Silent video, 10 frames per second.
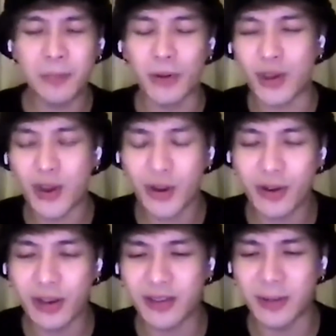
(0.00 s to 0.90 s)

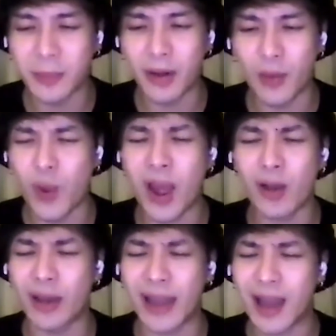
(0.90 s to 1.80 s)
curious about,
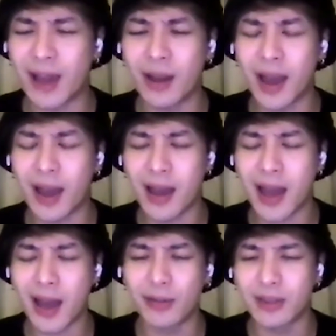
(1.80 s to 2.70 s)
wow, like
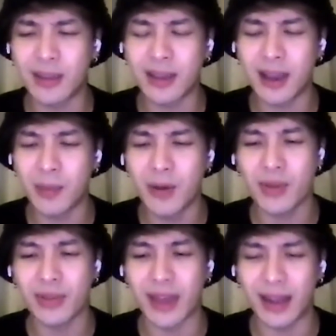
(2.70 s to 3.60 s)
how did they come up
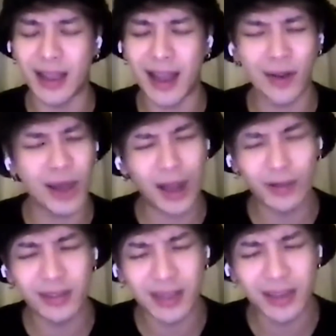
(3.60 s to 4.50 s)
with that, like how
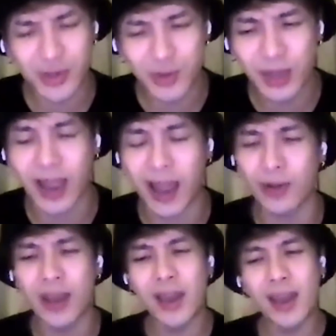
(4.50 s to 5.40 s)
did they shoot that,
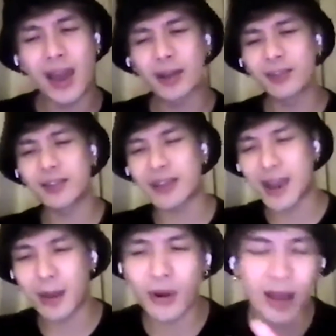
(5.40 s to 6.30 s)
how did the
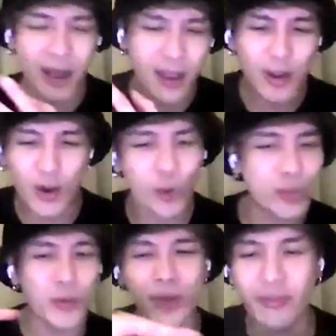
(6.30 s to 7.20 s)
camera go
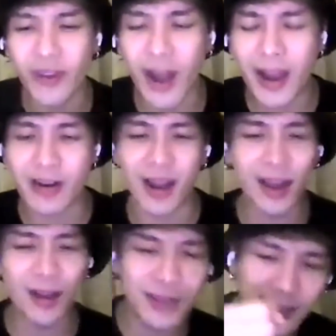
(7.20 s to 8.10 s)
through the fire,
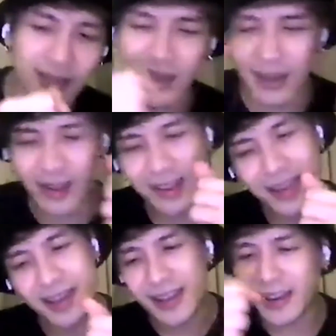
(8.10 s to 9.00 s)
how did the
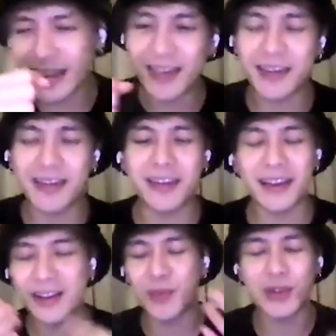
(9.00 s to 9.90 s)
like
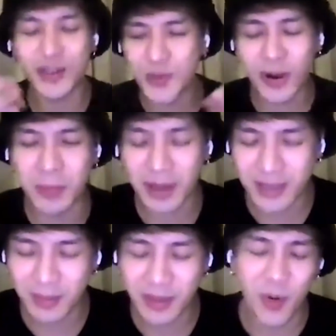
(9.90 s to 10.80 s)
we just want to
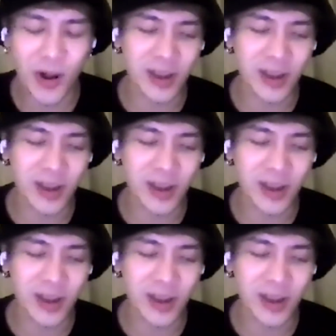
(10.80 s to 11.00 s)
make something more